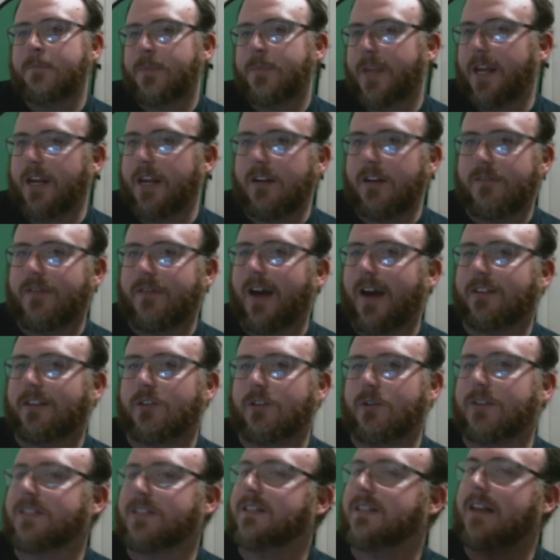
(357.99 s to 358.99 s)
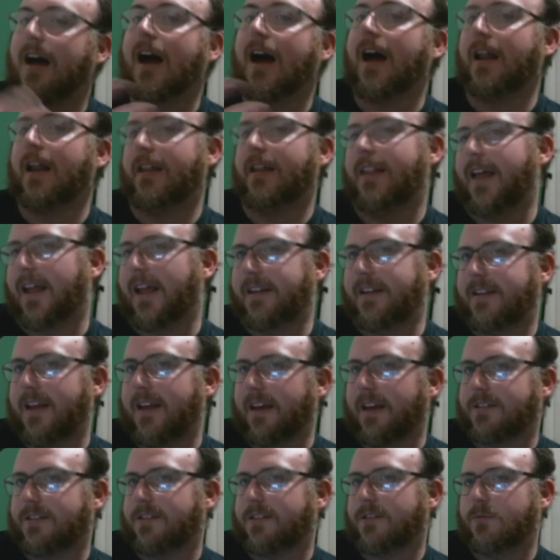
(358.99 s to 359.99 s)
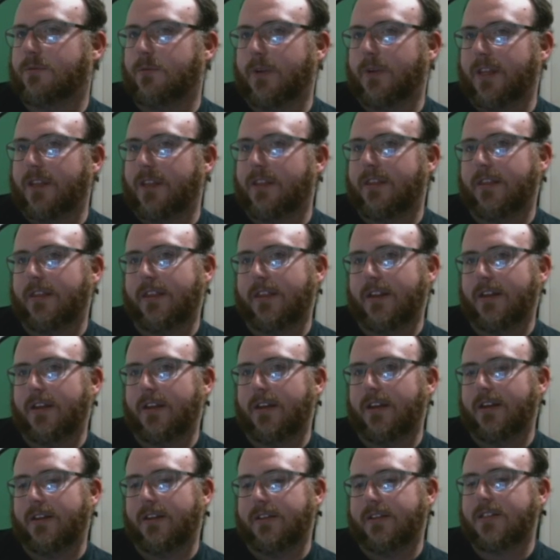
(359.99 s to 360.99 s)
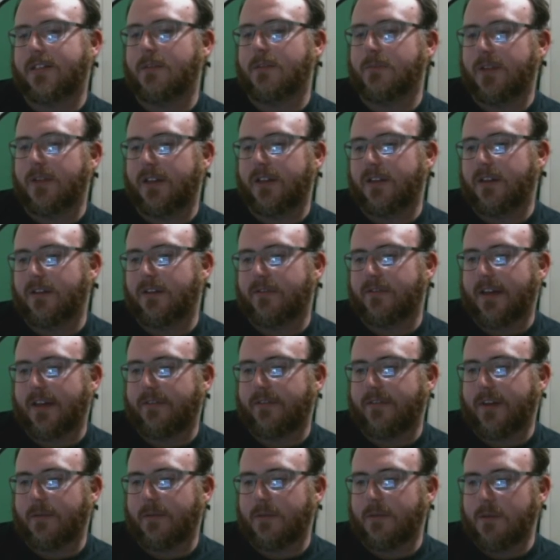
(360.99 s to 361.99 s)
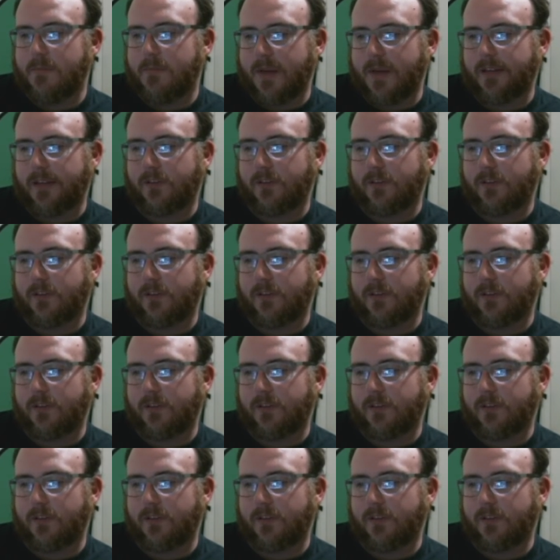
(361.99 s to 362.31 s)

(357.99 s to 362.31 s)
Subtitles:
And in fact, you start that text with the stability of that family being